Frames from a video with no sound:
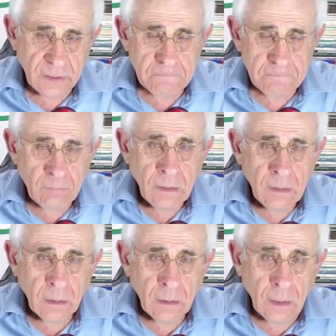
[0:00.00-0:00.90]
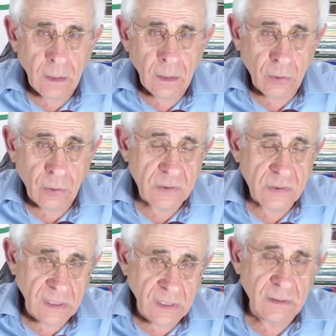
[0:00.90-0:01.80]
Because here in the Middle
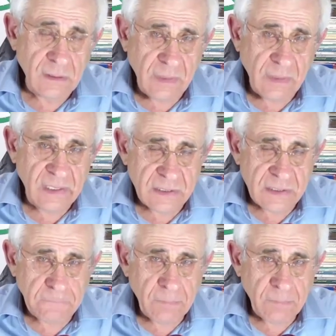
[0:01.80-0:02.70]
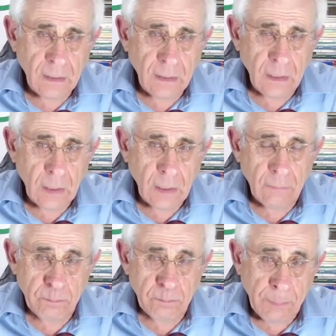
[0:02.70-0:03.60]
East, people
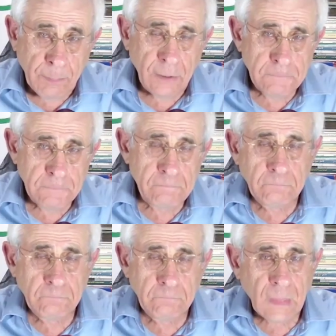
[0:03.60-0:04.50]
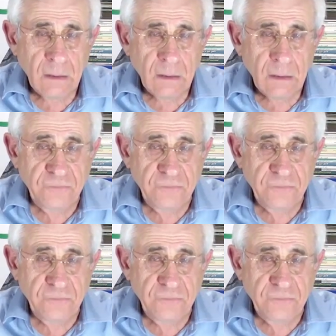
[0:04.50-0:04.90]
view